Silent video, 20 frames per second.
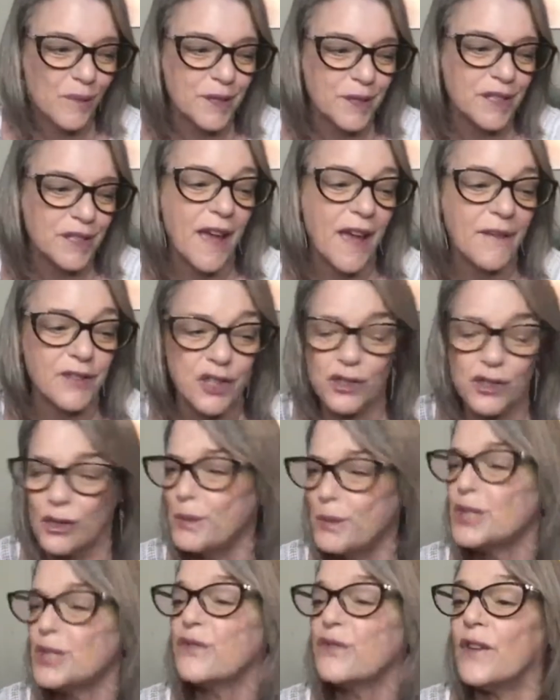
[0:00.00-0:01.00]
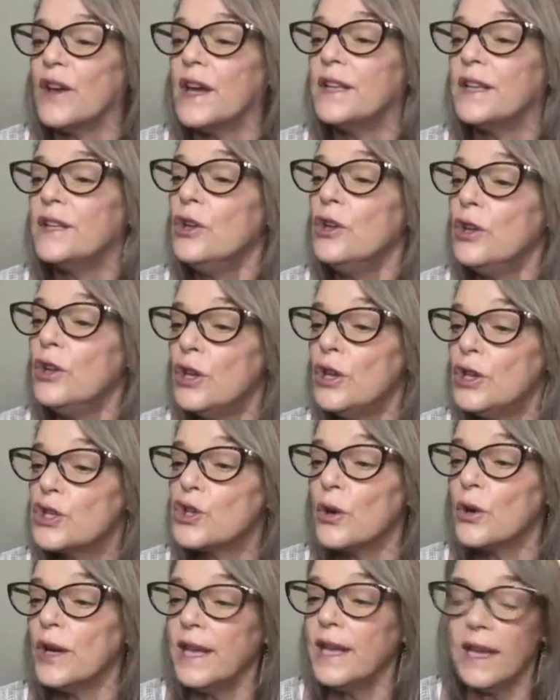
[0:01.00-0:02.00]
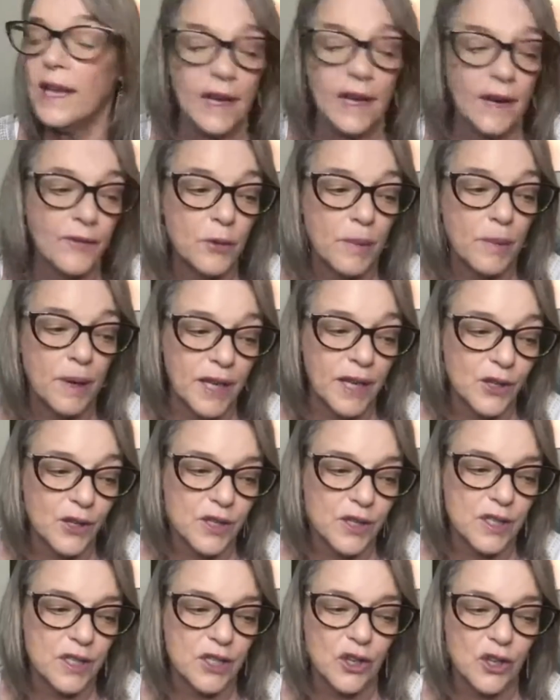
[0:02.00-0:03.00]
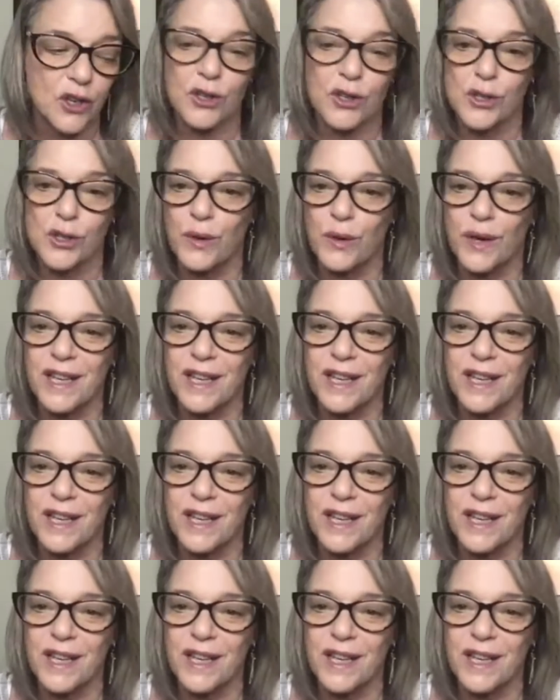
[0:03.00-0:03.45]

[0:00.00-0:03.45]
I've been having so much fun joining in everybody else's circles.